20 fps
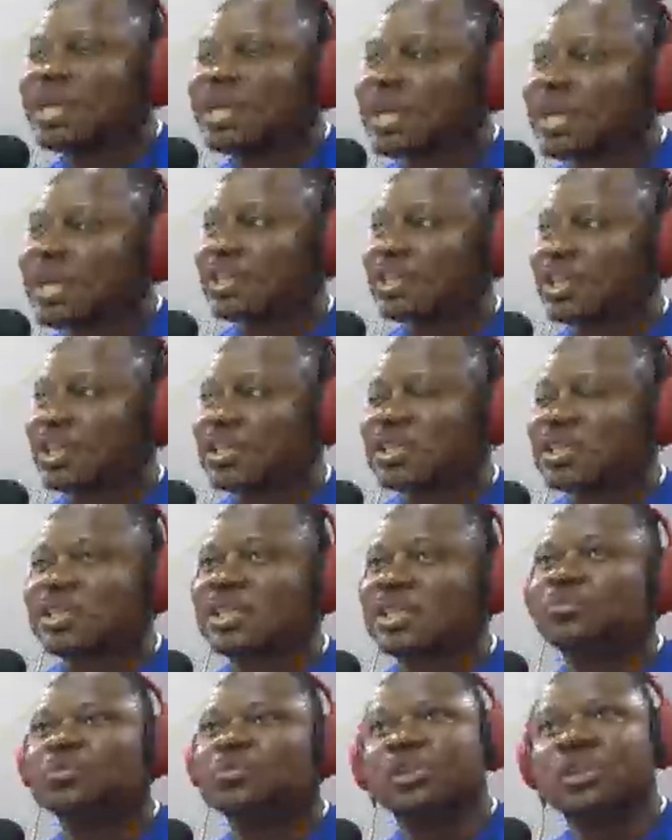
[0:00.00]
He not changed the
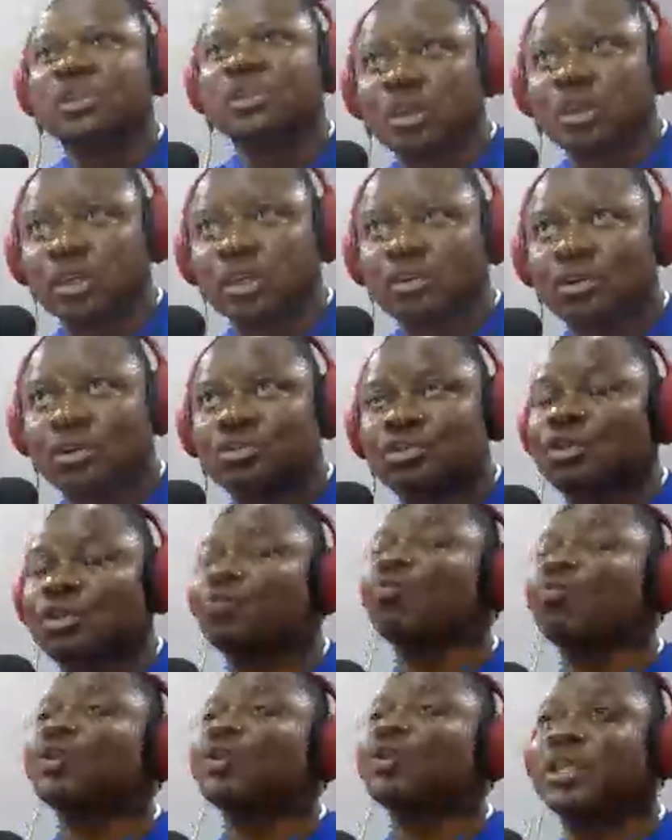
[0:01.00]
team, we still got the score
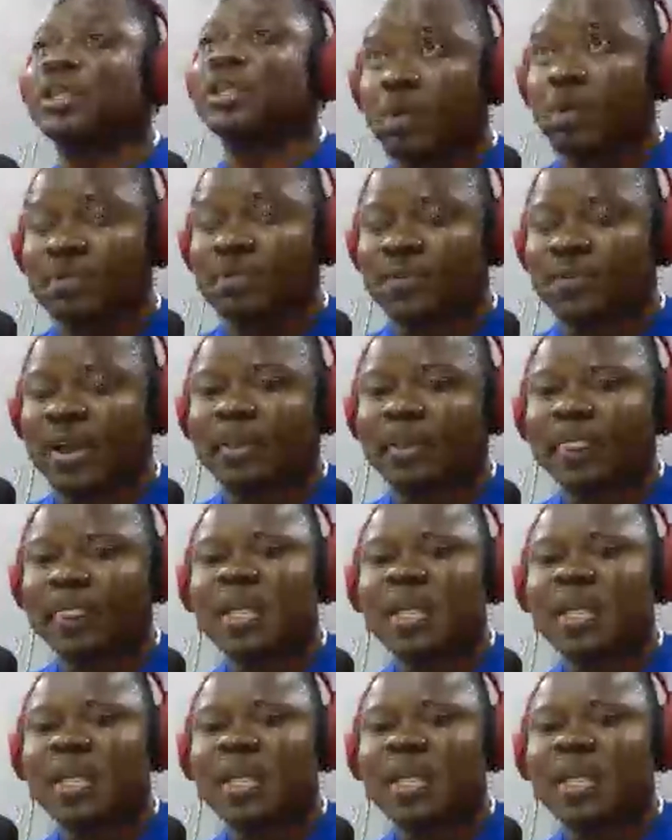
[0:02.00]
drop, we didn't qualify.